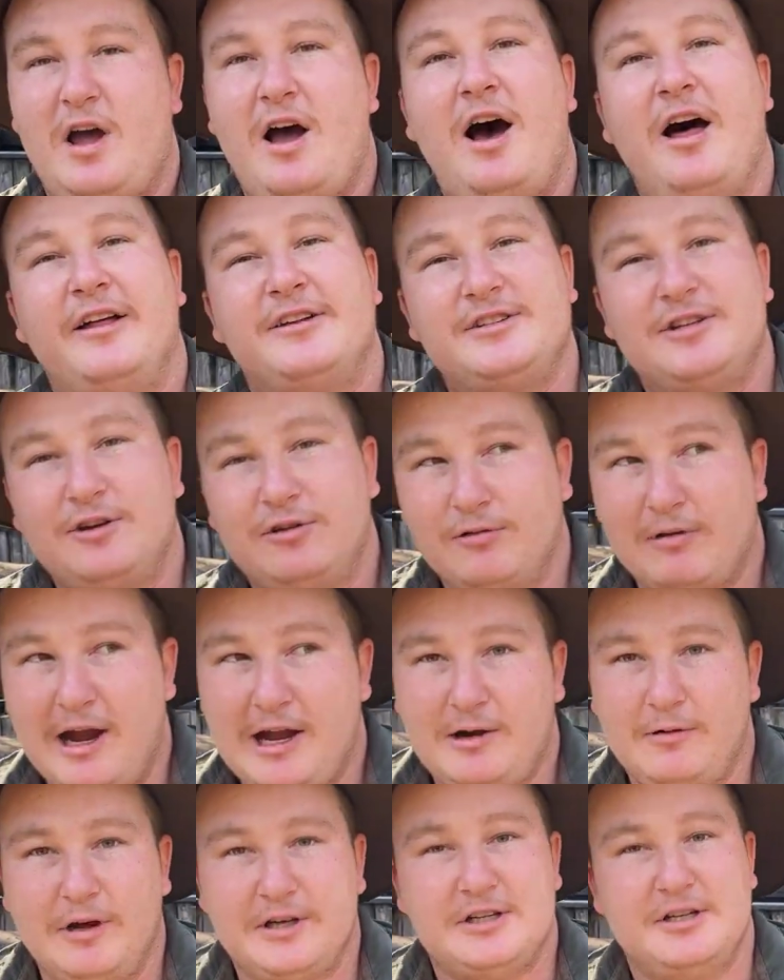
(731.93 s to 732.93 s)
Uh, that's a
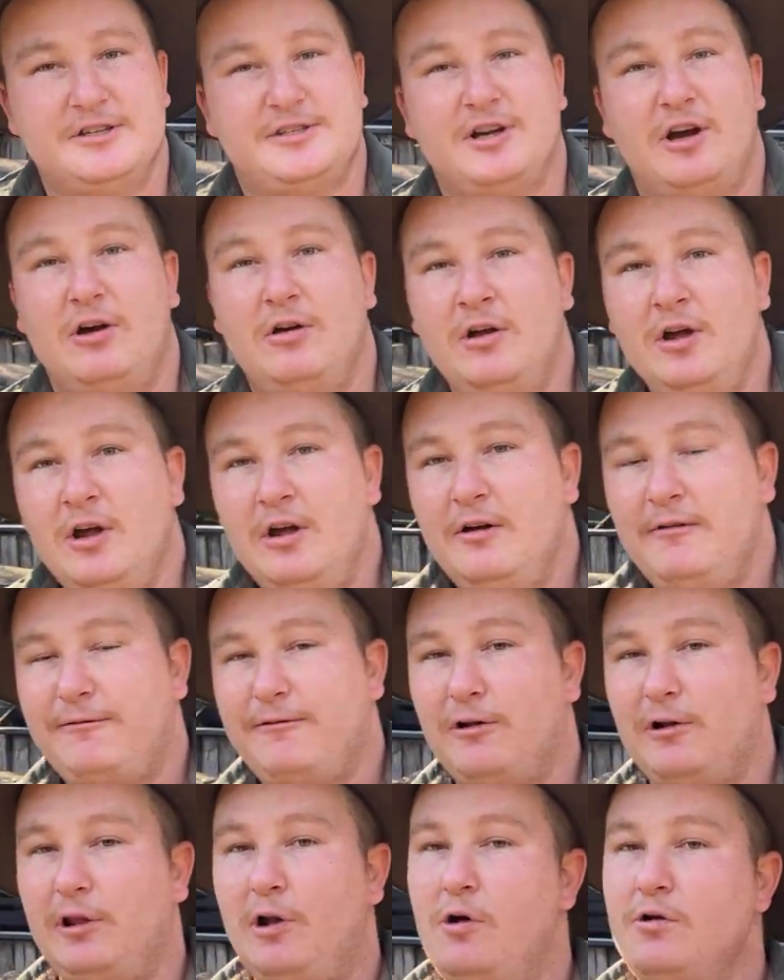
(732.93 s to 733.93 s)
great question. So, for
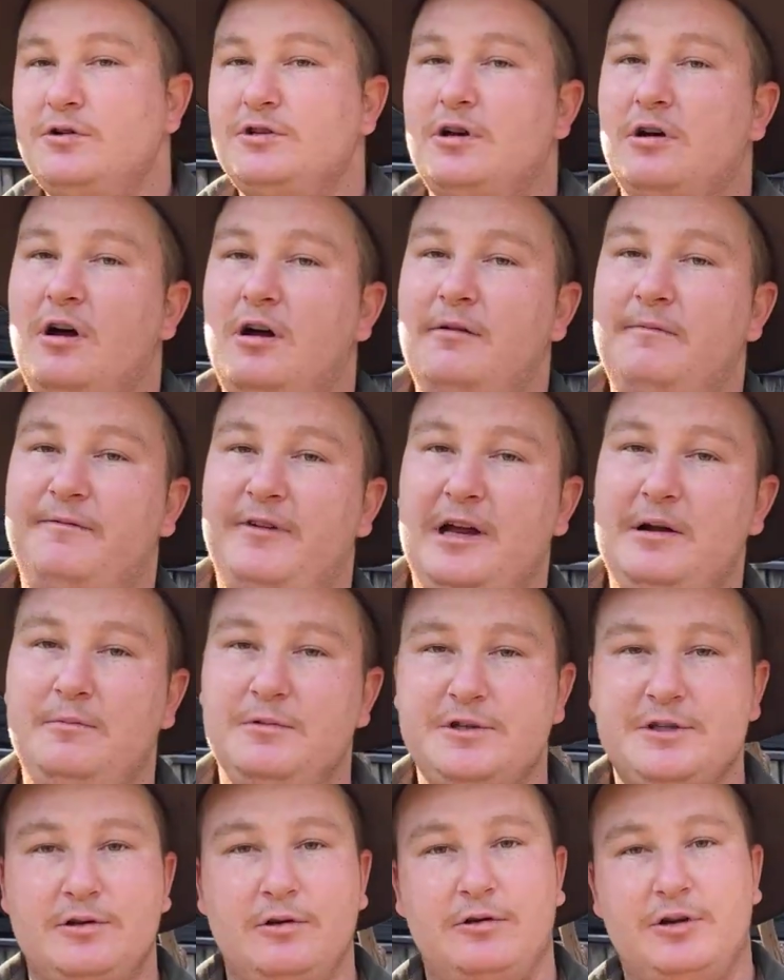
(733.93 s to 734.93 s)
a long time, venom
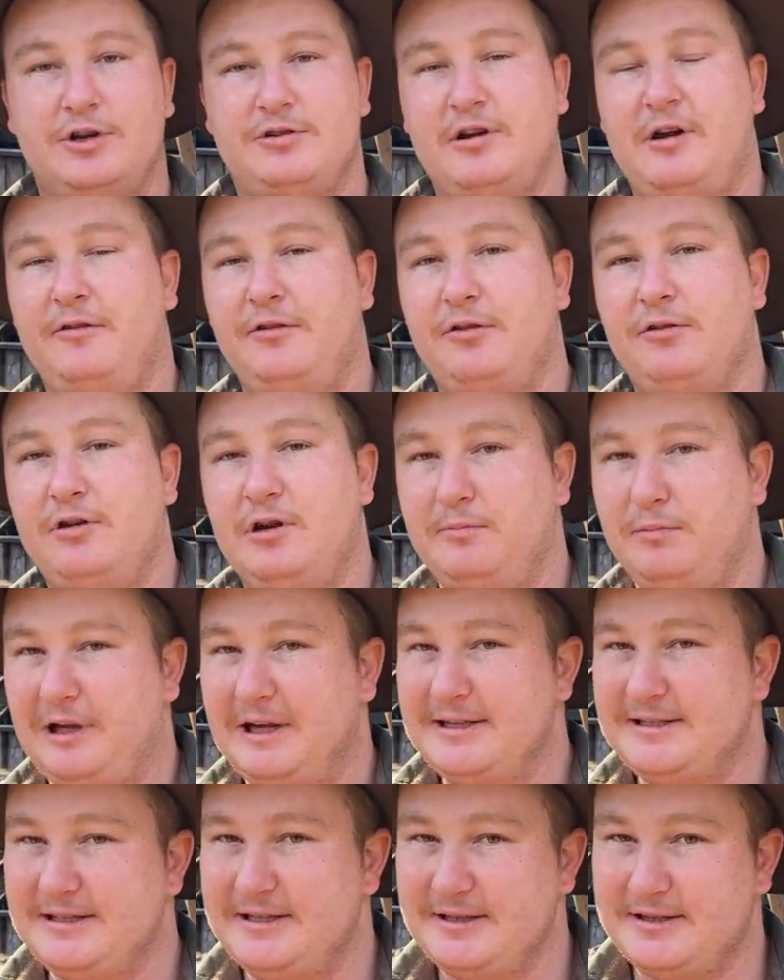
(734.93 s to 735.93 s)
was thought to travel through your
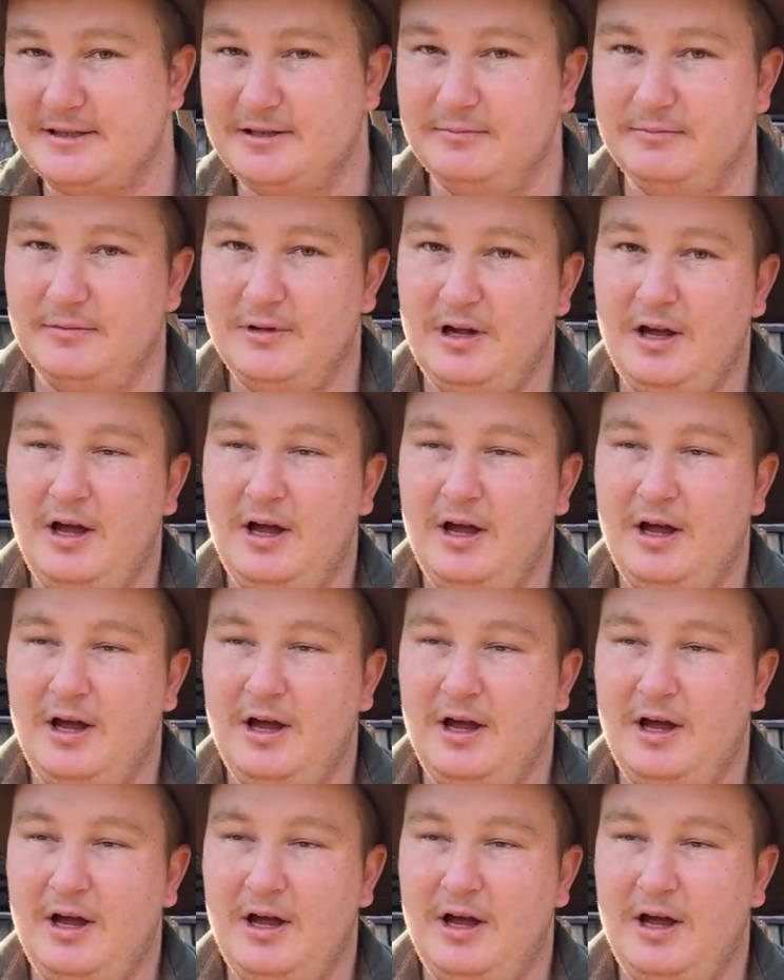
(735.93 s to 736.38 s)
blood system.